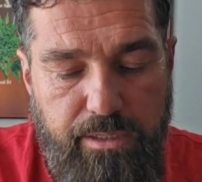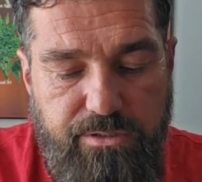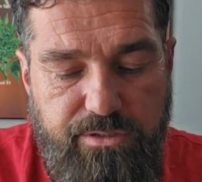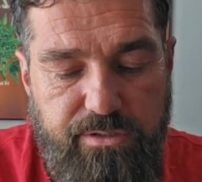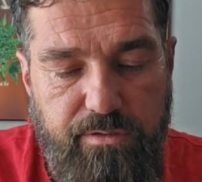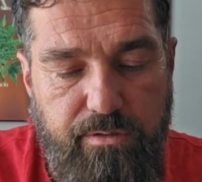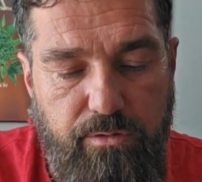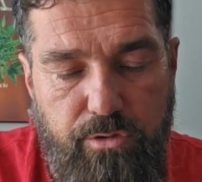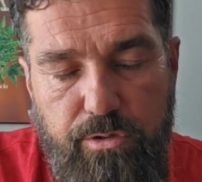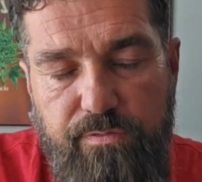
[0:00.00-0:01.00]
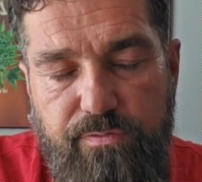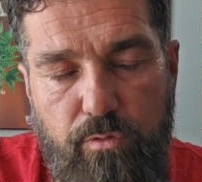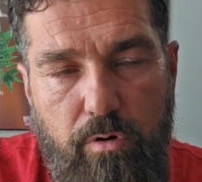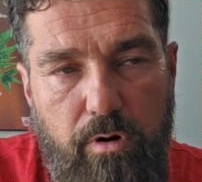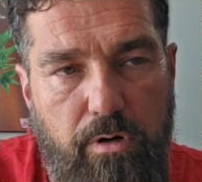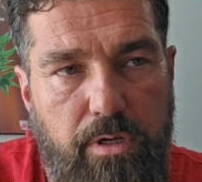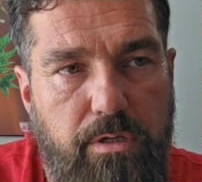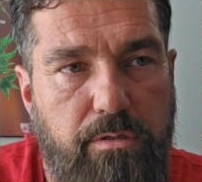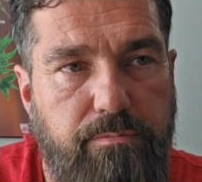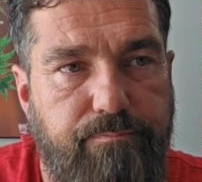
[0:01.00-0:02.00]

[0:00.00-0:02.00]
It's good for,